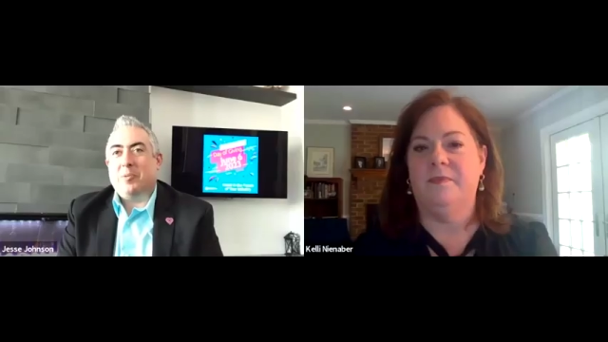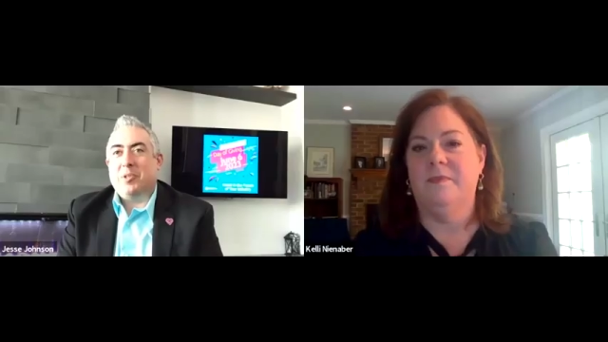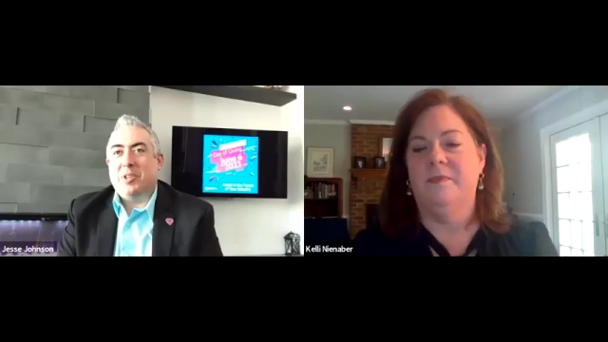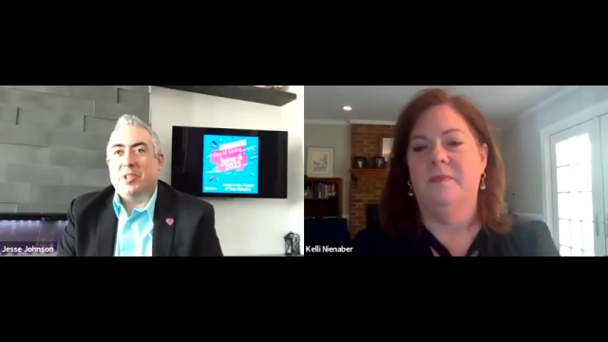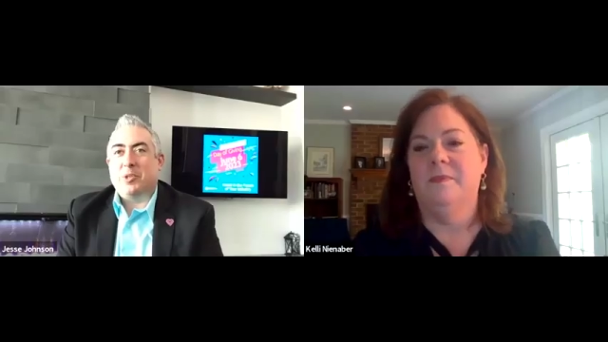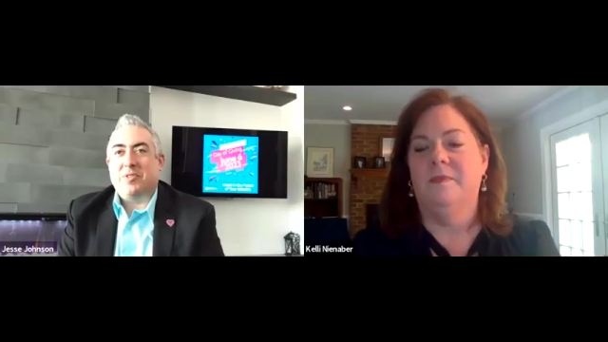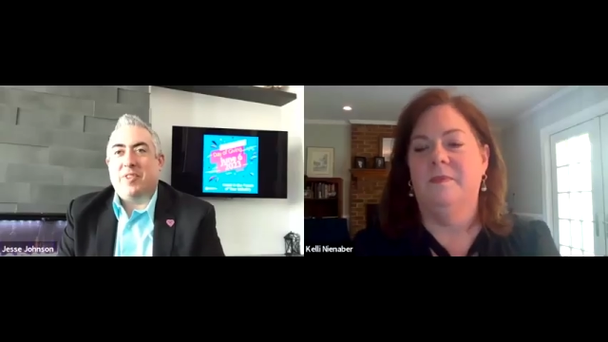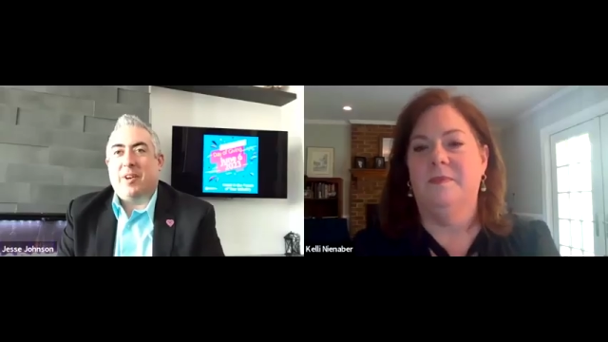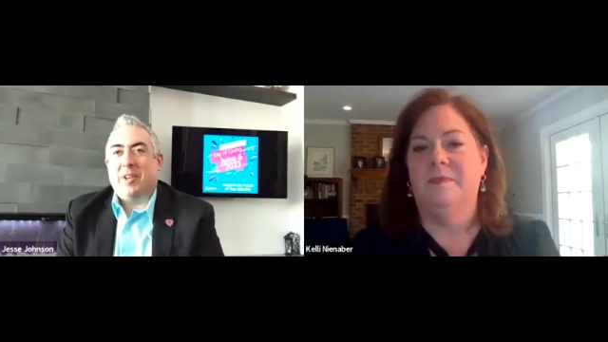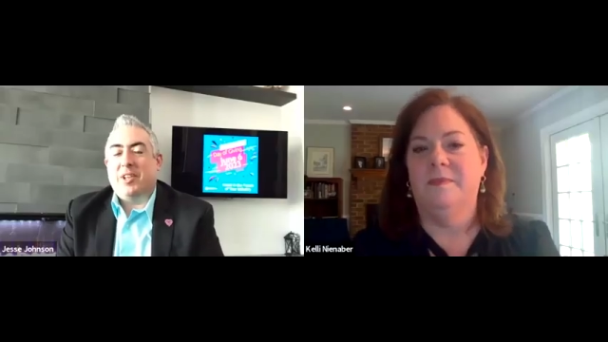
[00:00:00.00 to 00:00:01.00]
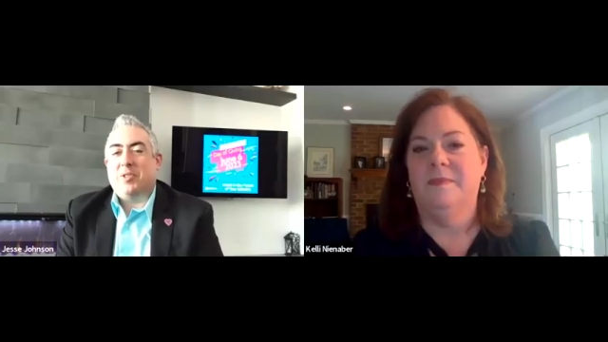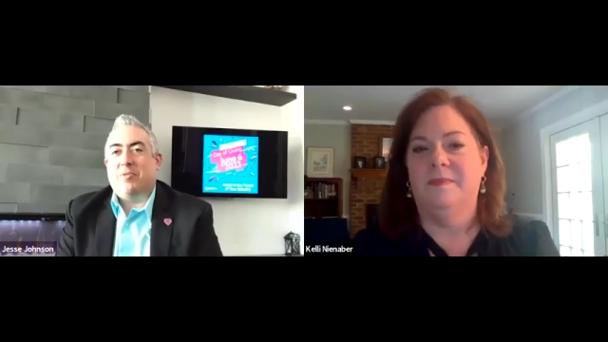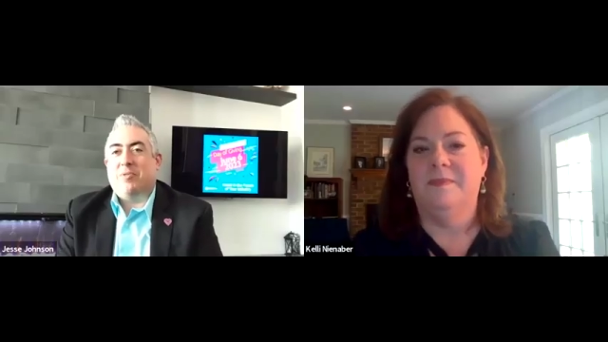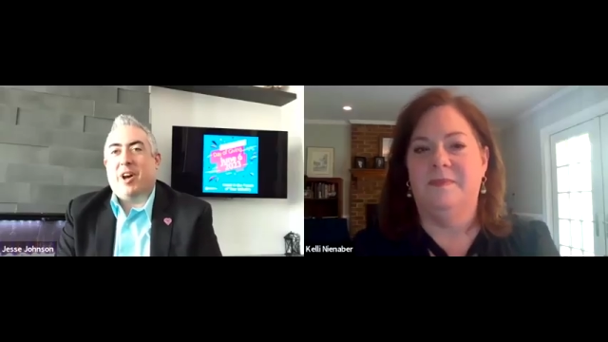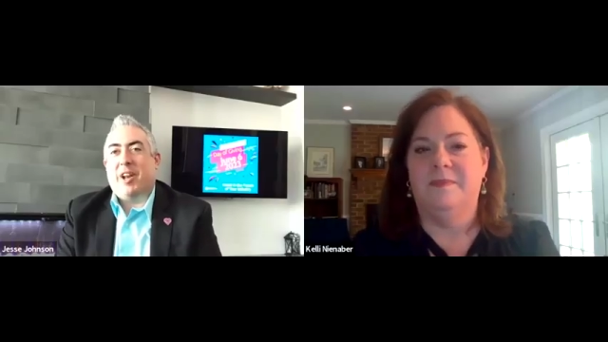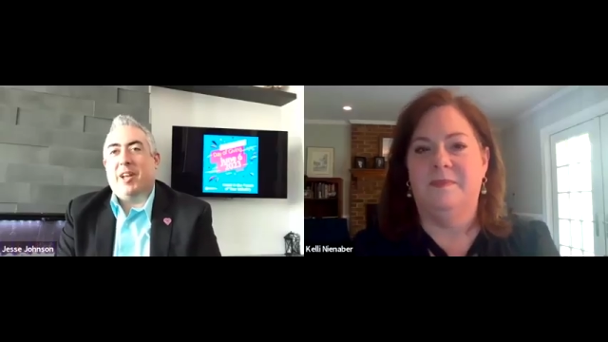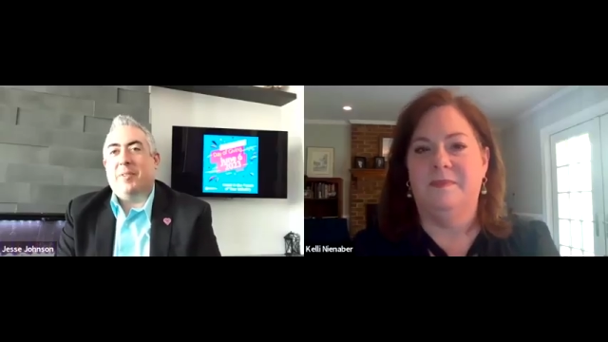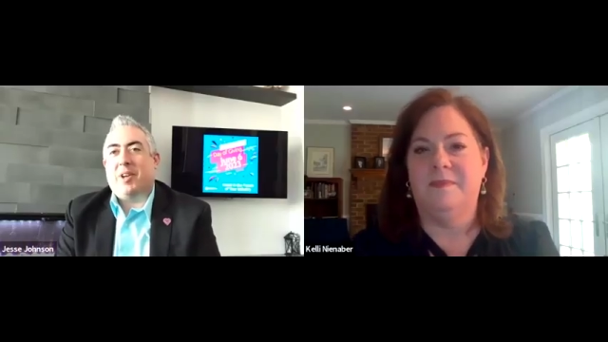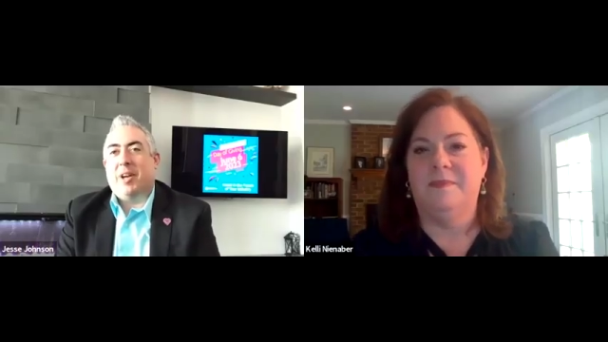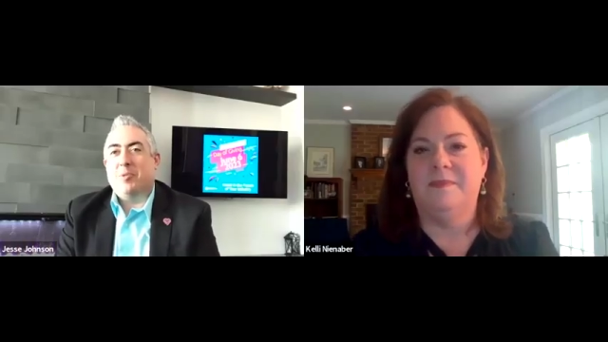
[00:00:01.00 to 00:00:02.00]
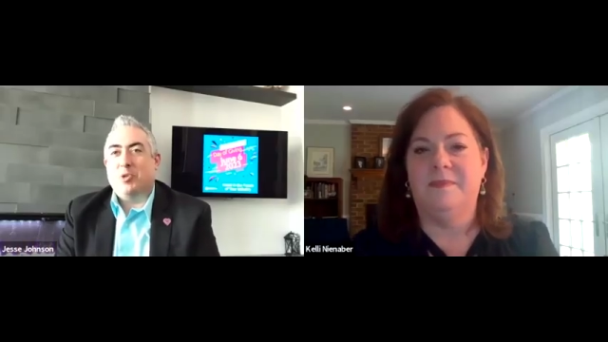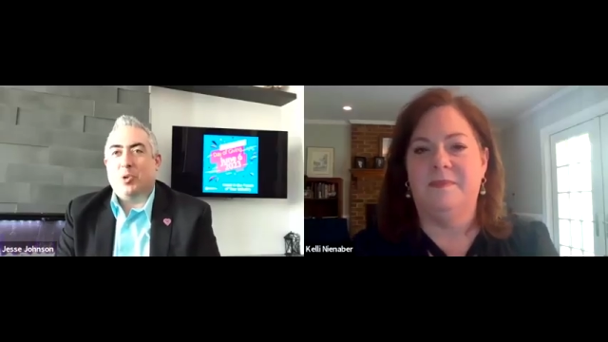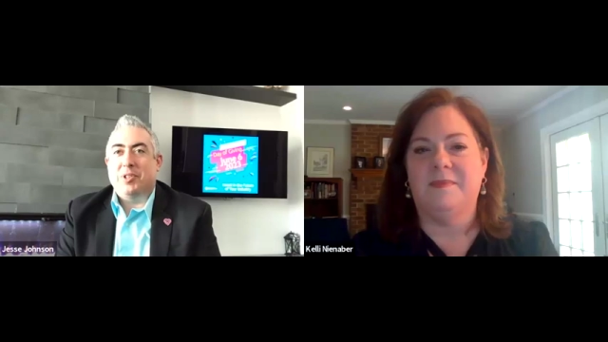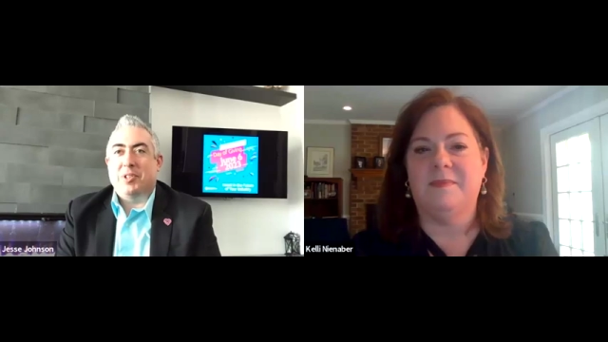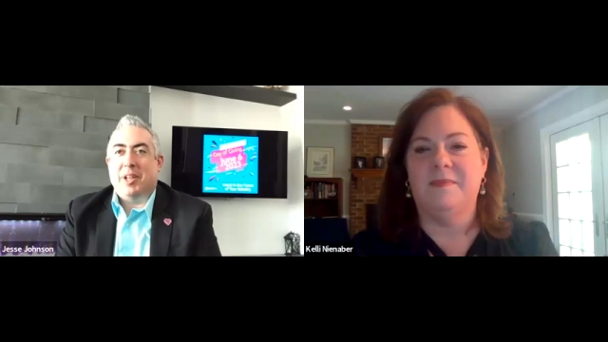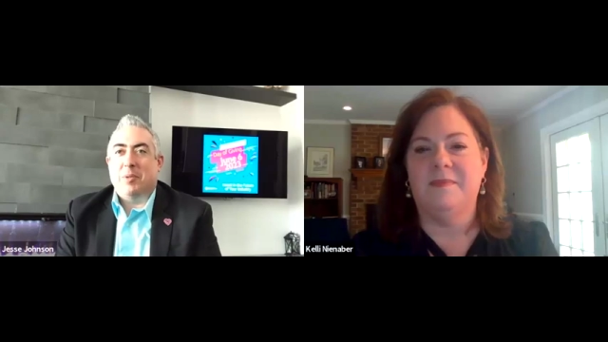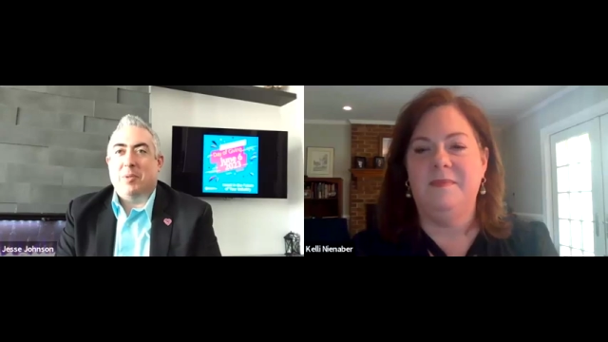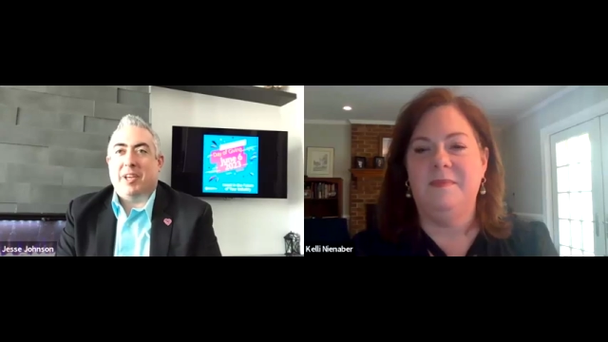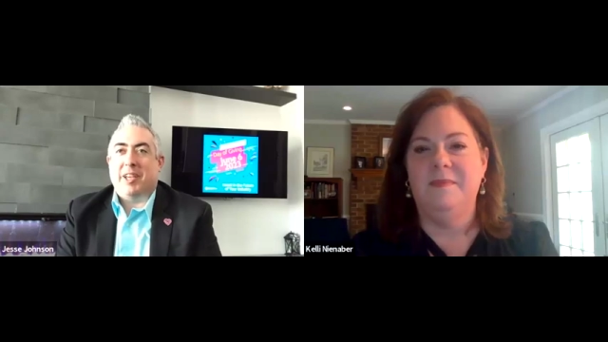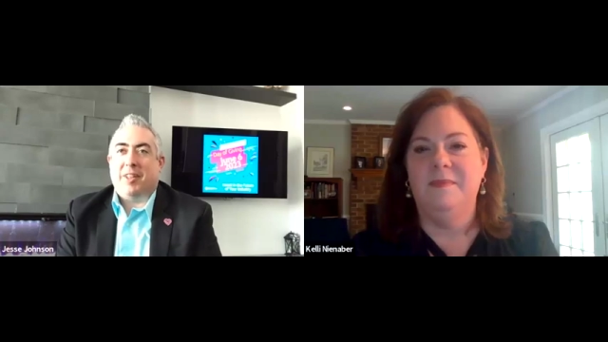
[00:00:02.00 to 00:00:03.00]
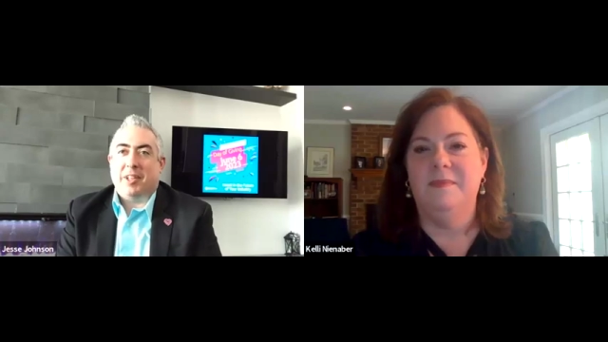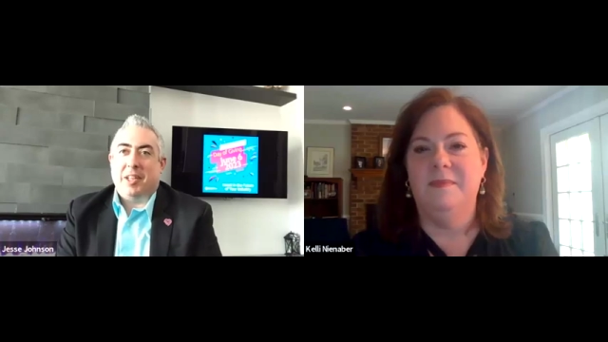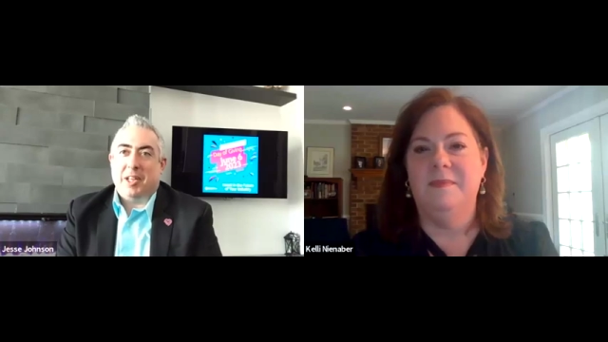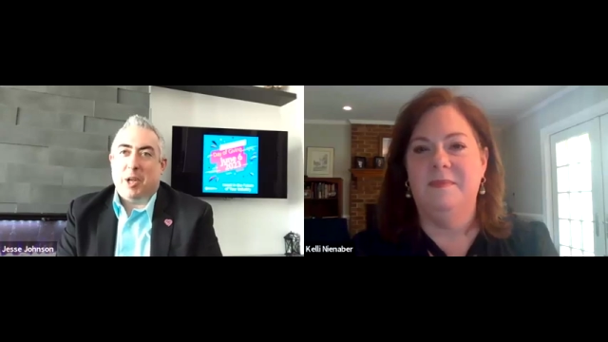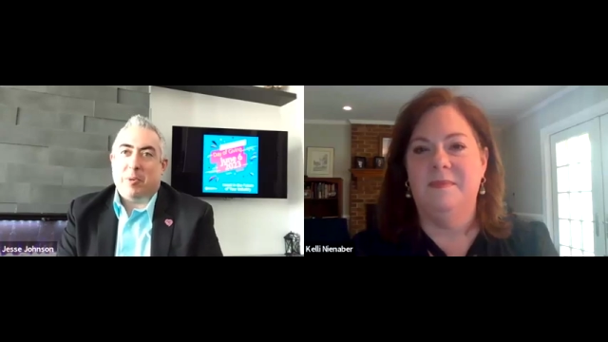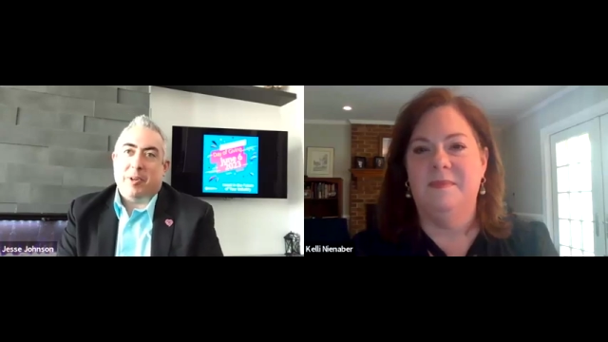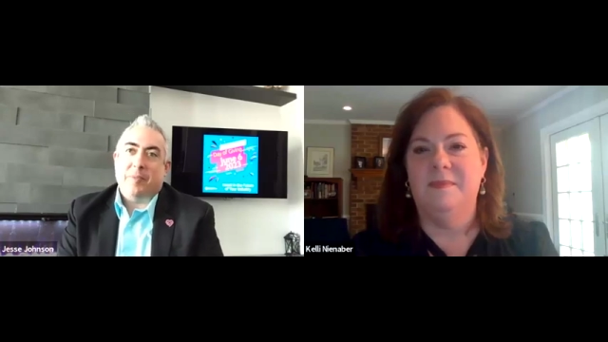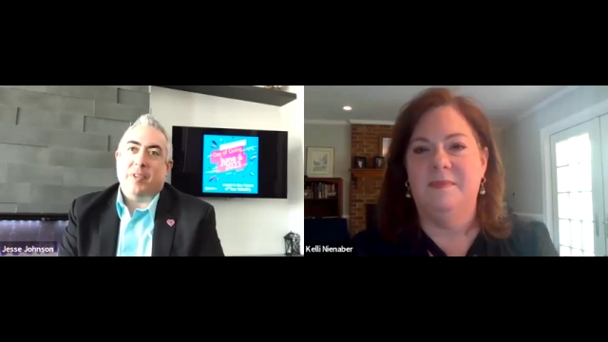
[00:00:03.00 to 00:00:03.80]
Speaker 1: to this week's Foundation Friday. I am joined today by Kelli Nienaber,